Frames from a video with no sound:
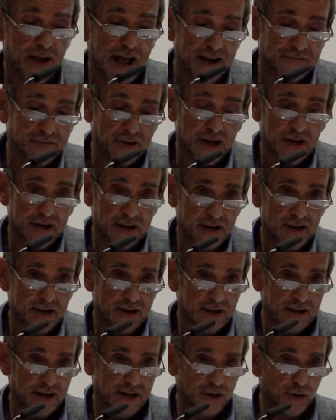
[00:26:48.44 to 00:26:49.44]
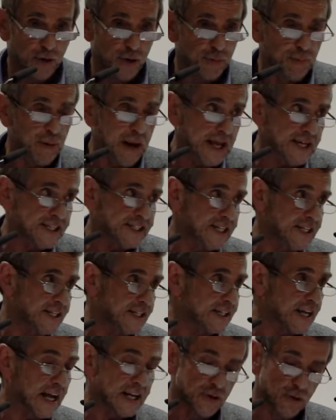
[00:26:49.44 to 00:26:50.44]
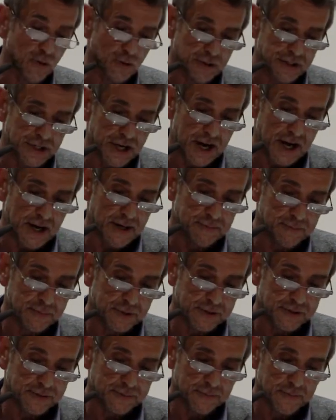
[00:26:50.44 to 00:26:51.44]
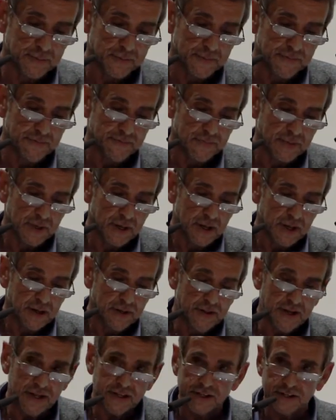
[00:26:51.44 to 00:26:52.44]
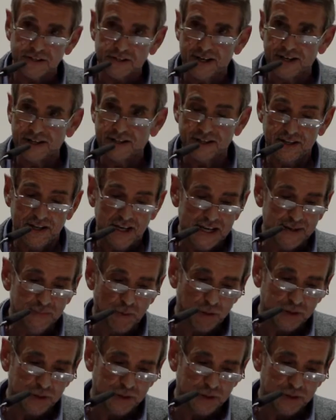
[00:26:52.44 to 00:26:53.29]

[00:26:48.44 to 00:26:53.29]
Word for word: forever, in all places and all times. This is the